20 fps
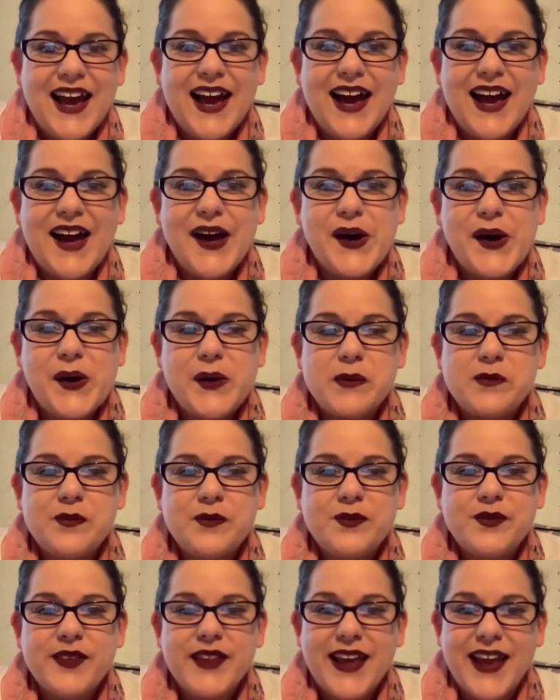
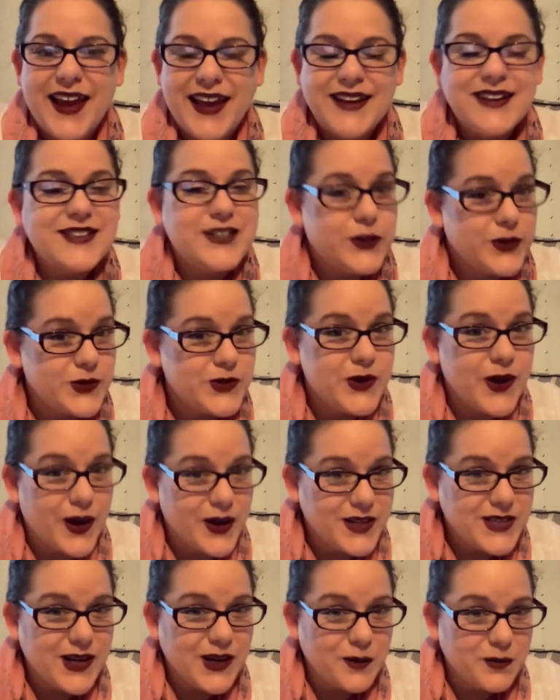And she's not
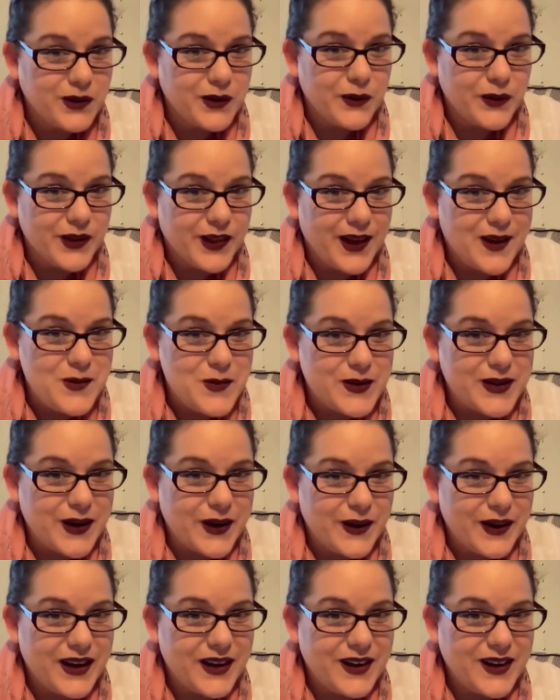a terribly reliable
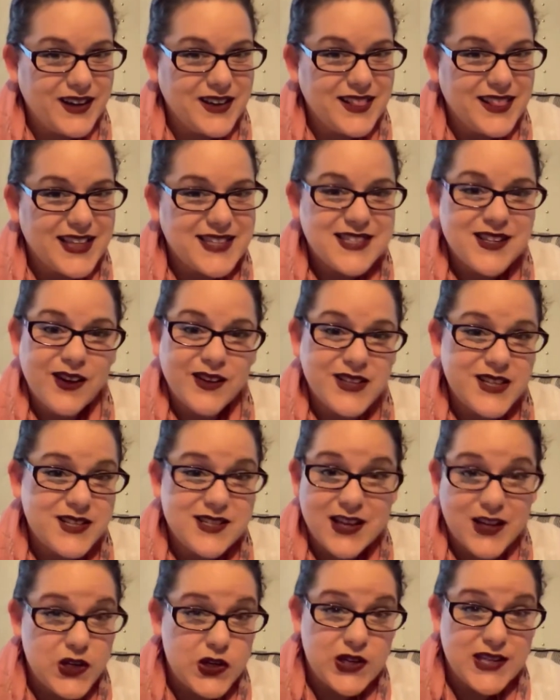narrator. That's not to
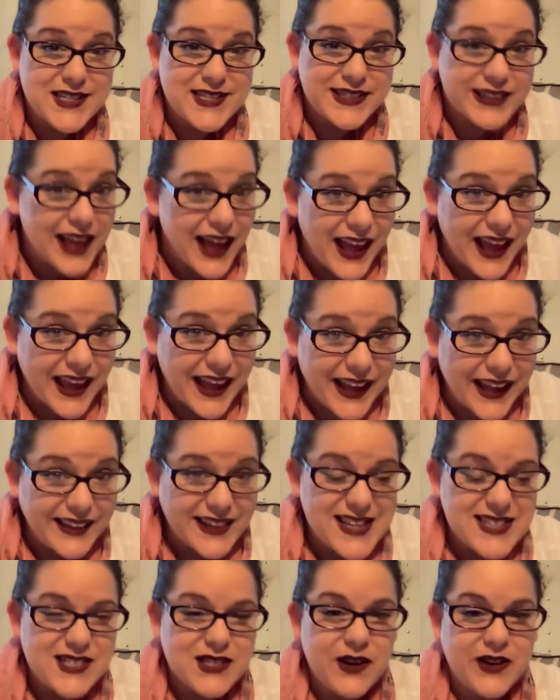say she's lying.
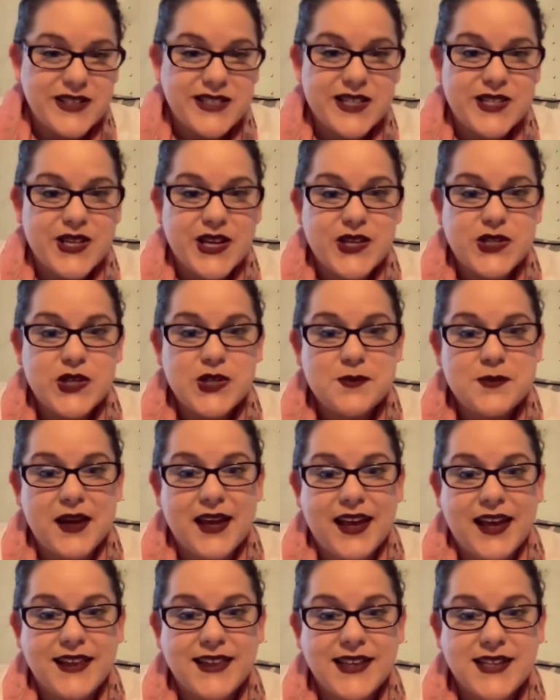That's not to say she's
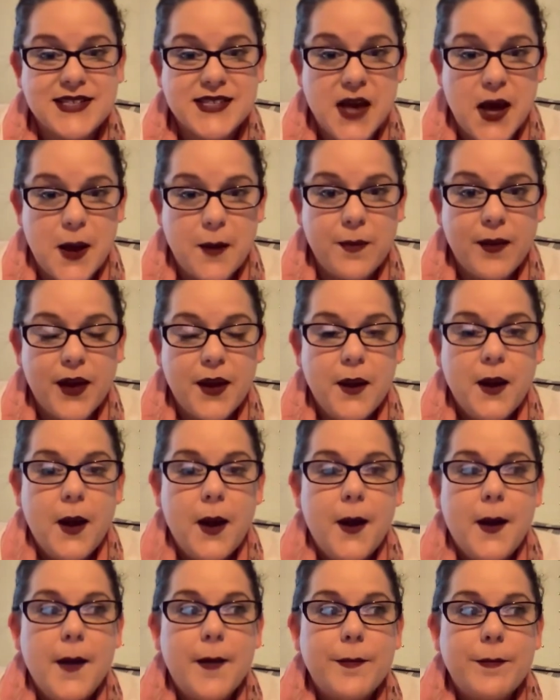making things up.
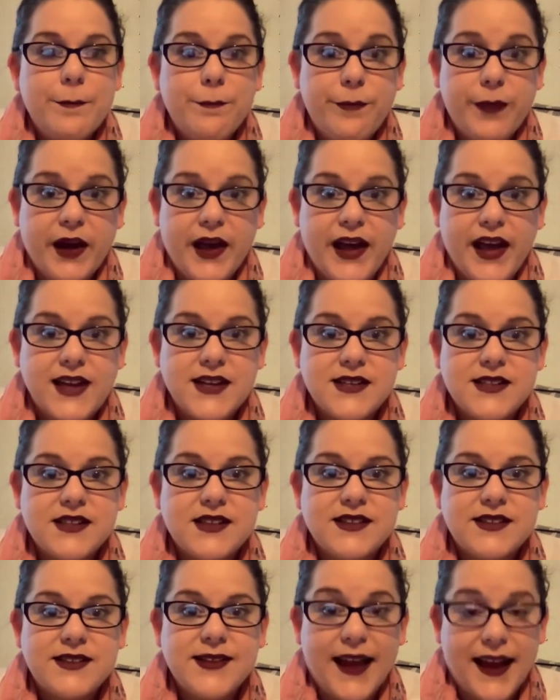But
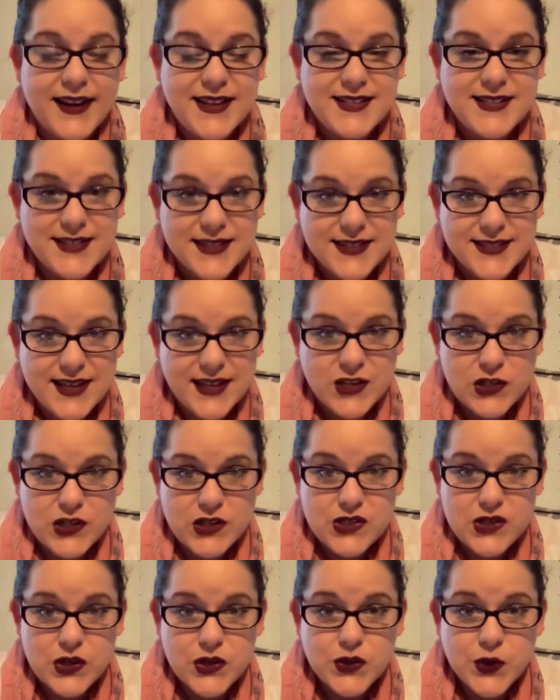that is to say
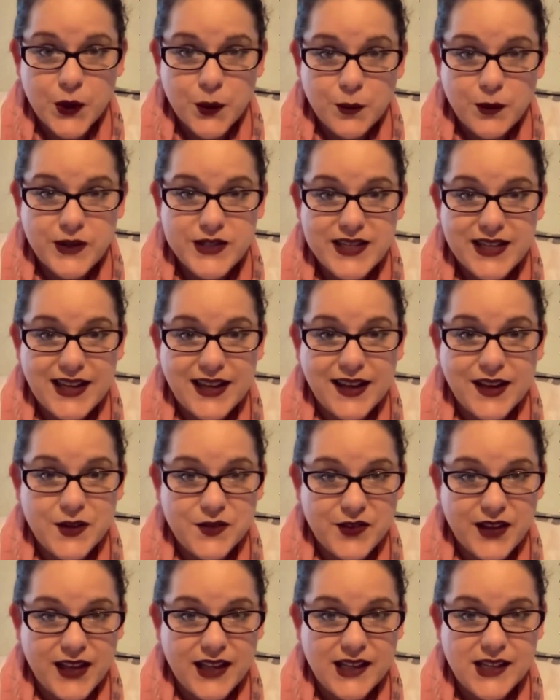she's interpreting
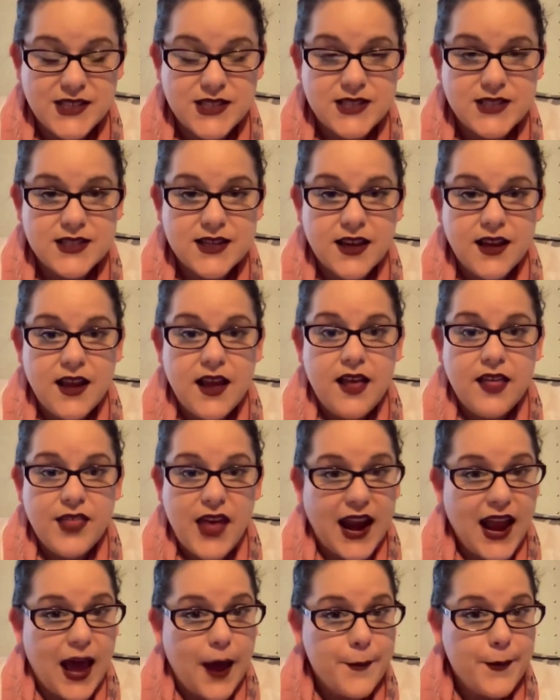events that
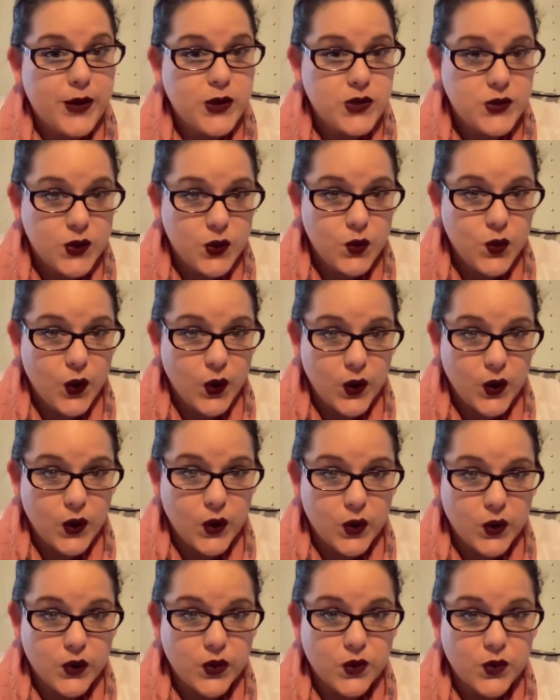happen to
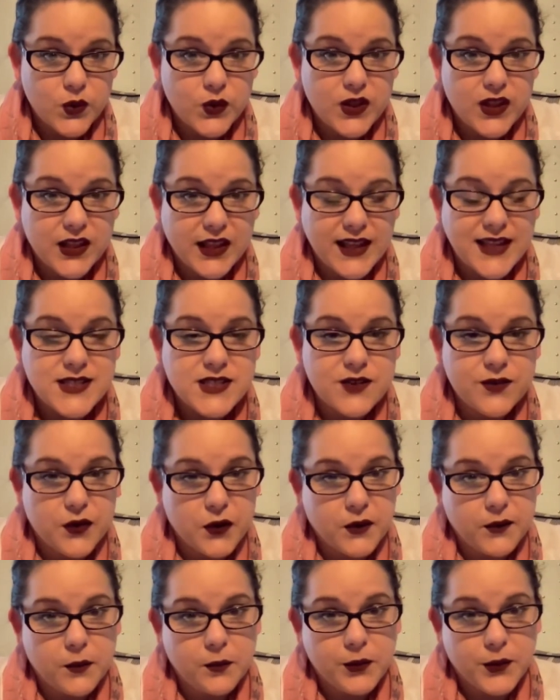her through the lens of
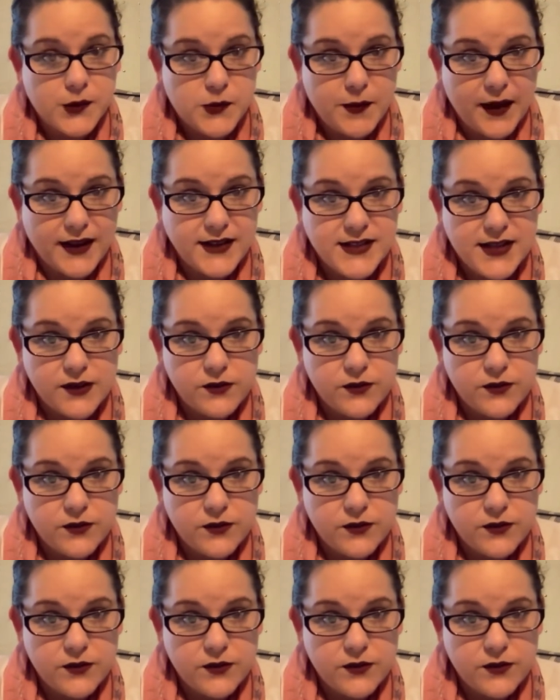her own perspective.